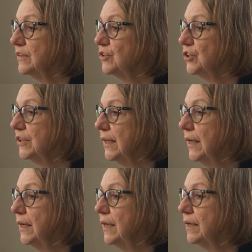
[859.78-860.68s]
and
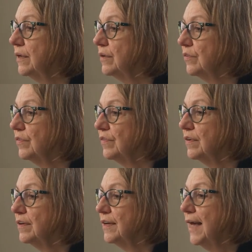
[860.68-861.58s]
she
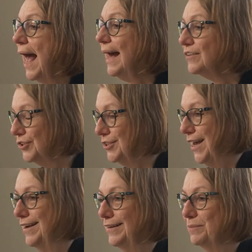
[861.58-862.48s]
is
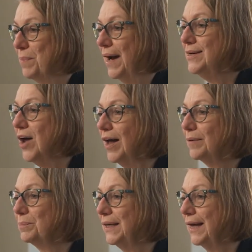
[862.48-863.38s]
agitated by
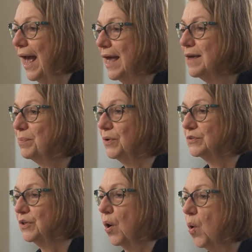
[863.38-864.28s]
not being
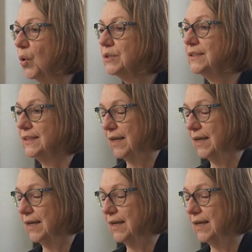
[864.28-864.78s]
able to hold